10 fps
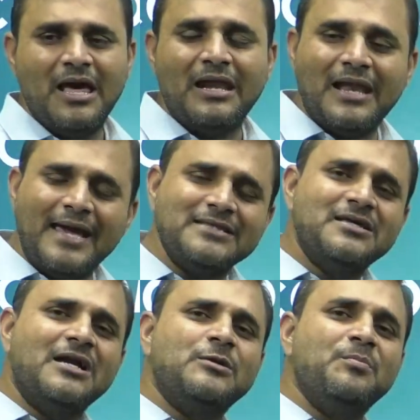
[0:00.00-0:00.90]
Like
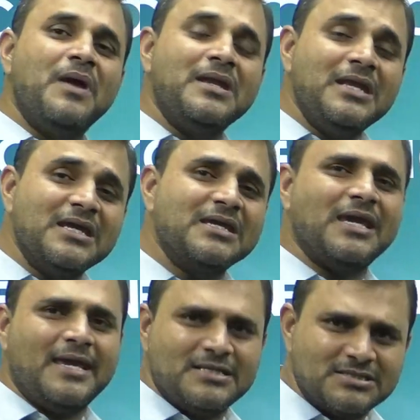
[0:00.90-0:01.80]
that, many
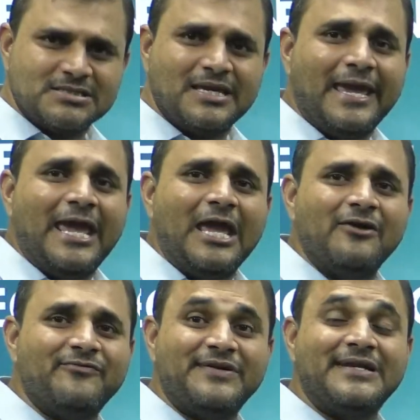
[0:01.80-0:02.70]
kings
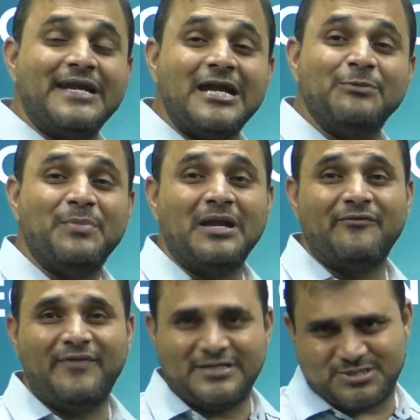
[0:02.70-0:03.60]
gave trade
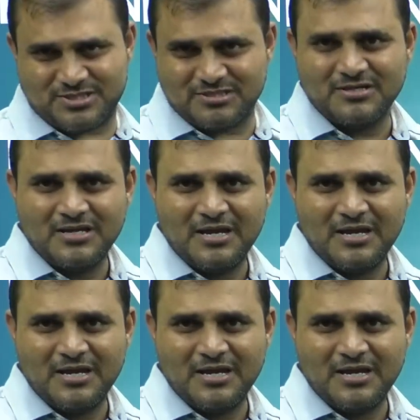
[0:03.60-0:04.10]
benefits.